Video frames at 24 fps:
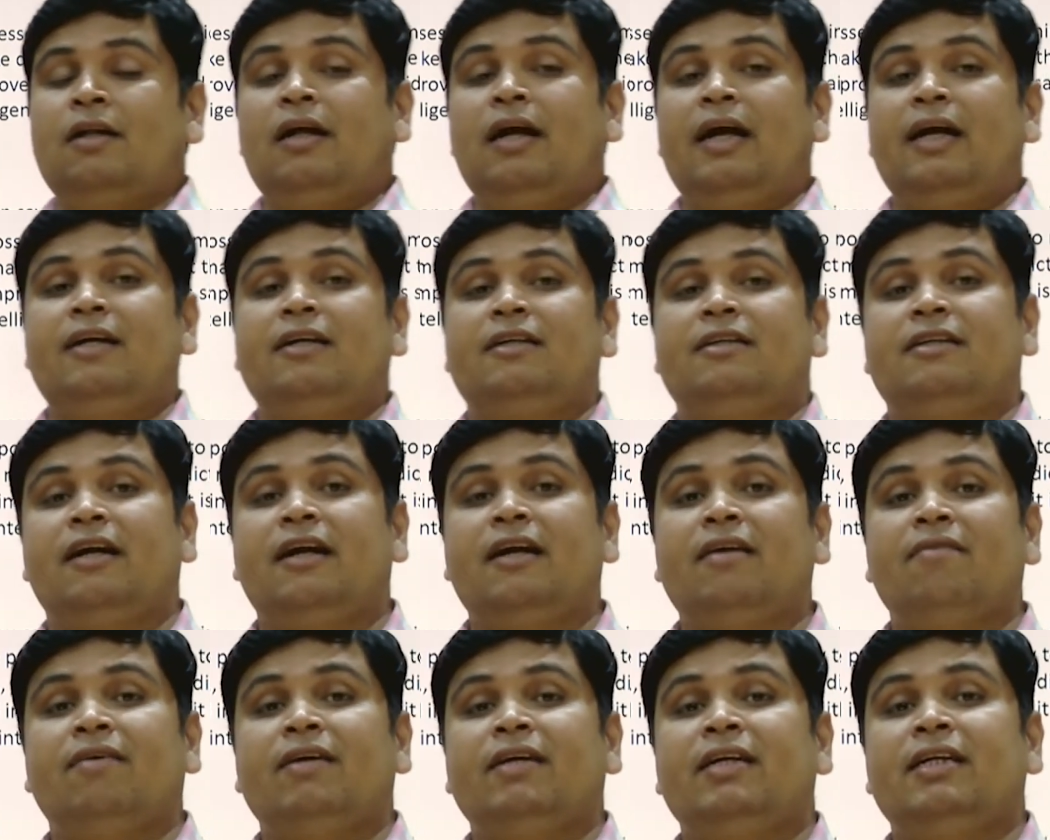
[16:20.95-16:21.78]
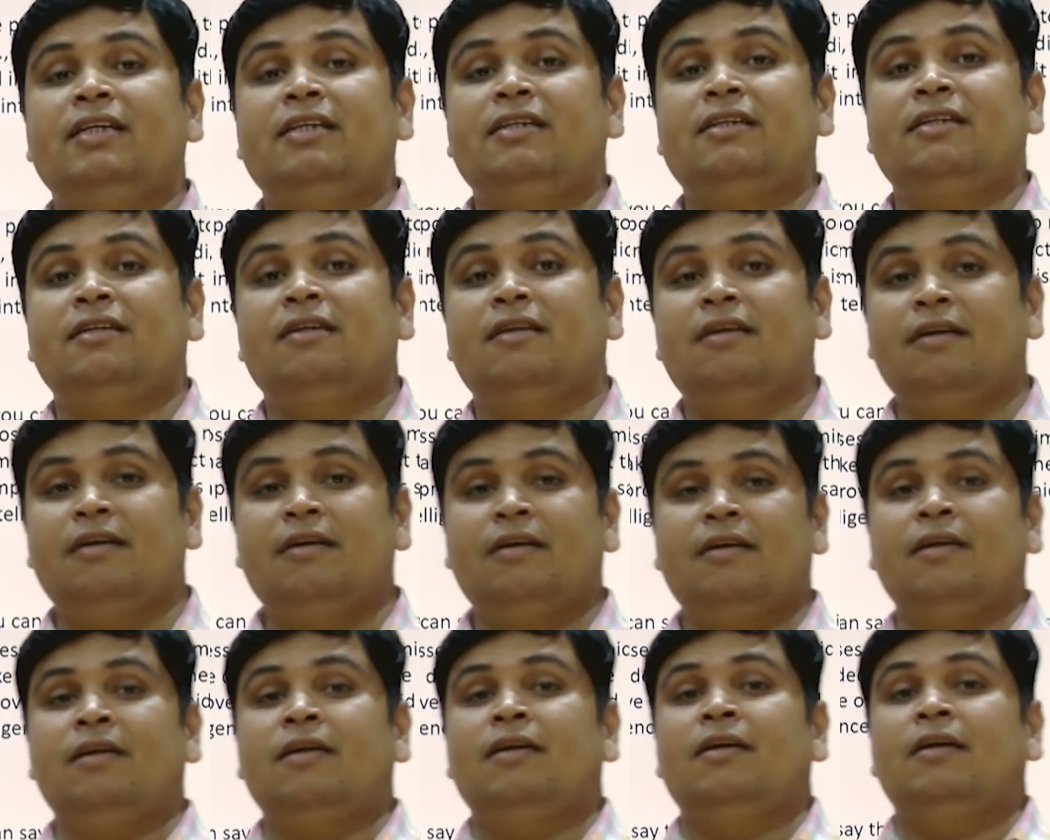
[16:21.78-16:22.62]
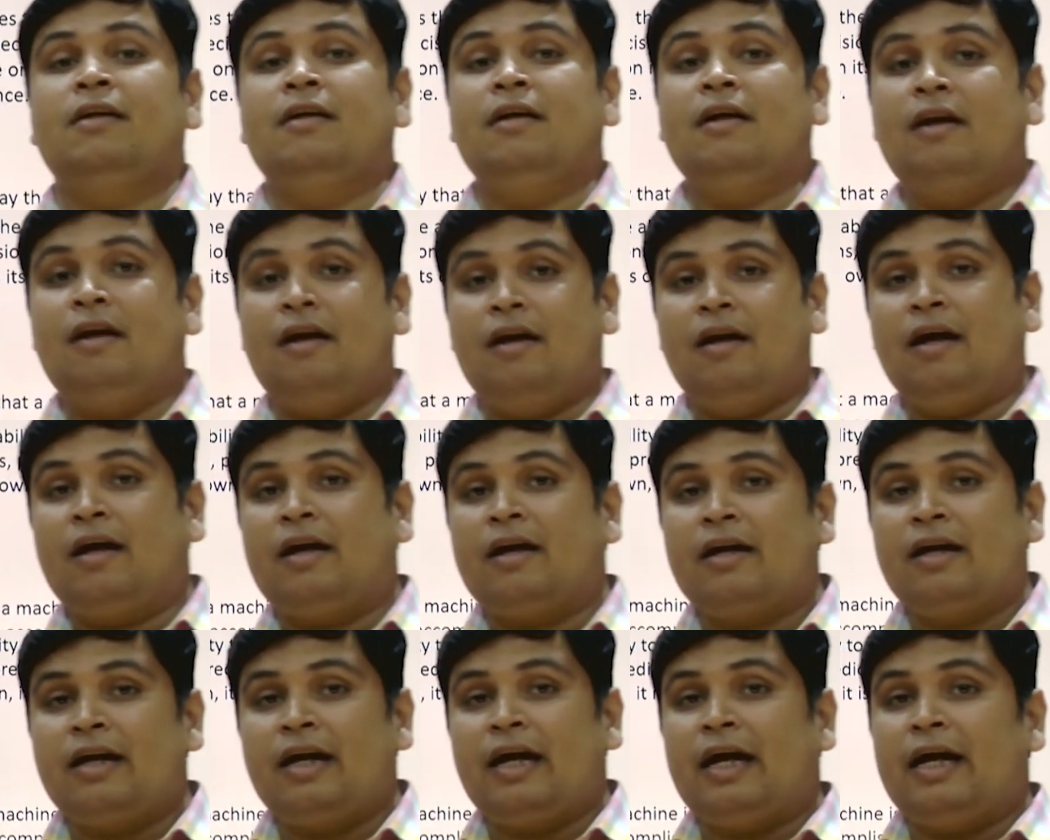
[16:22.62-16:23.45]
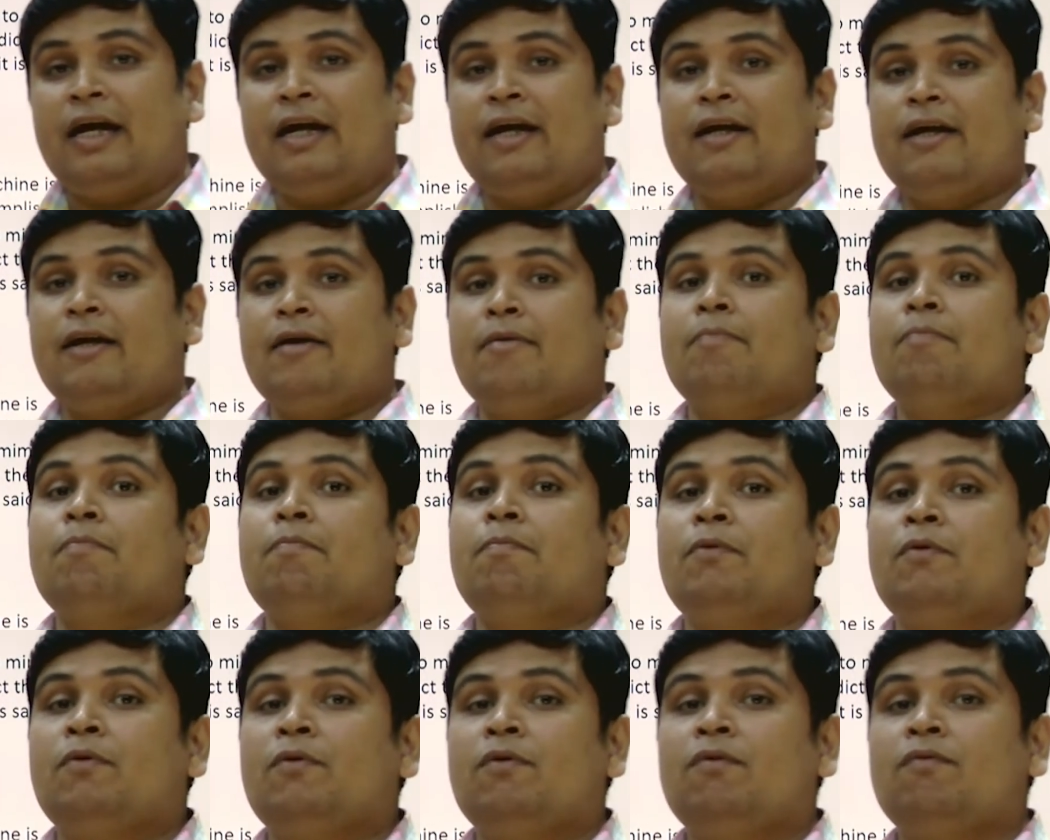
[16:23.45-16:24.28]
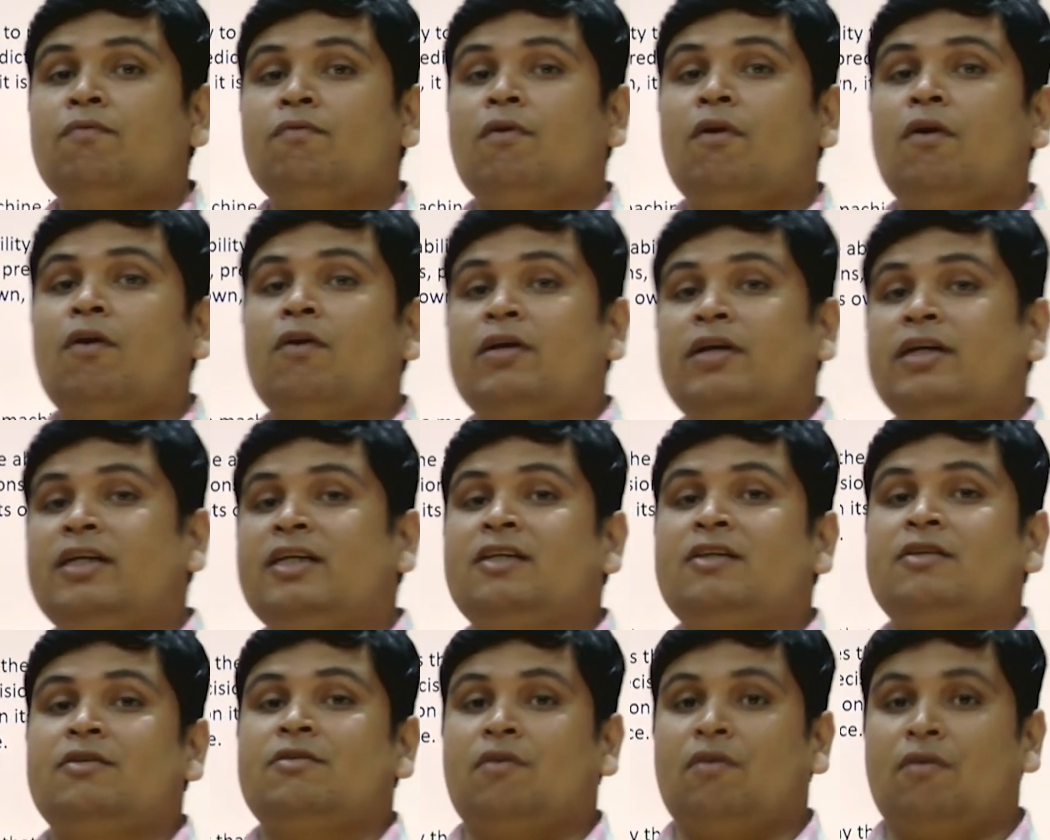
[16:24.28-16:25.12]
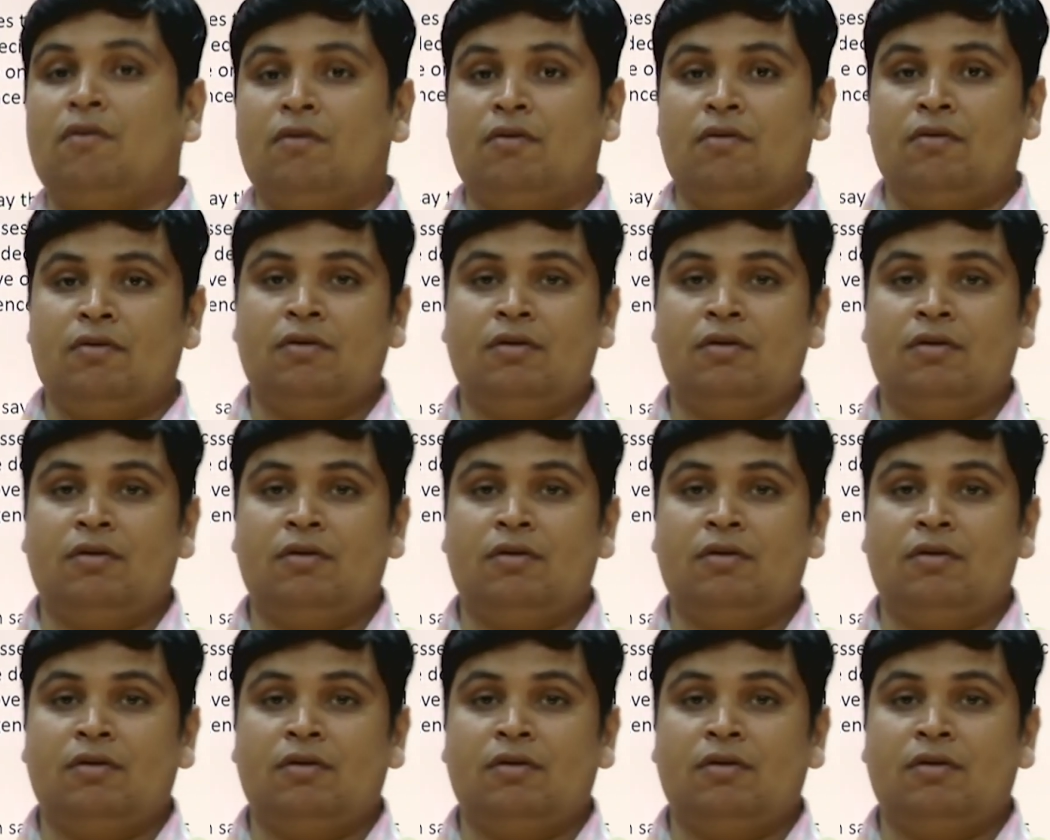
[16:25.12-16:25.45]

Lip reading: And third one is learn and improve on its own.